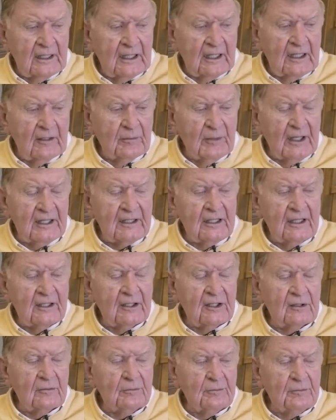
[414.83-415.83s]
and
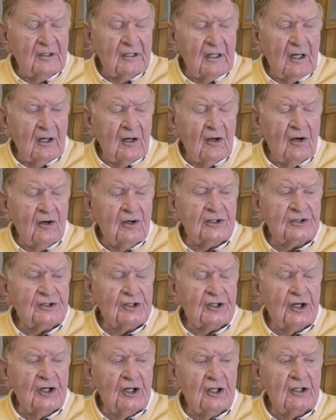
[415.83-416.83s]
making
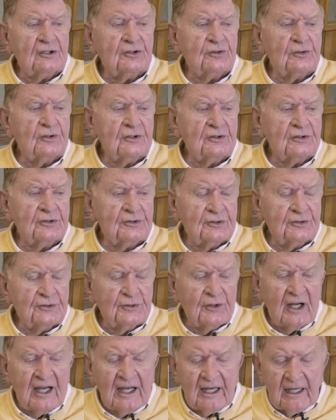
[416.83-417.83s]
large cultural
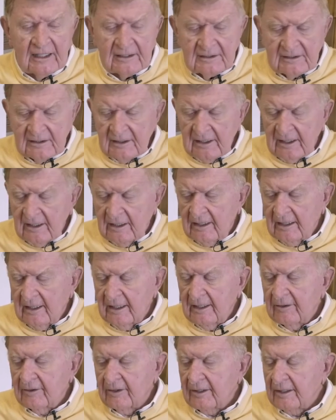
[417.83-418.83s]
strides in our
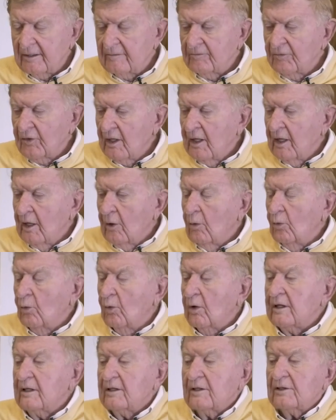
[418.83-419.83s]
area.
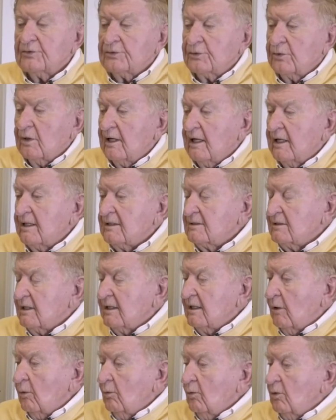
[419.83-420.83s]
One of the strides
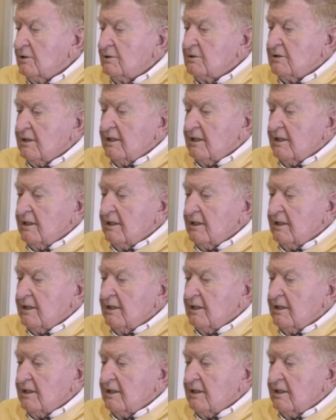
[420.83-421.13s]
uh, was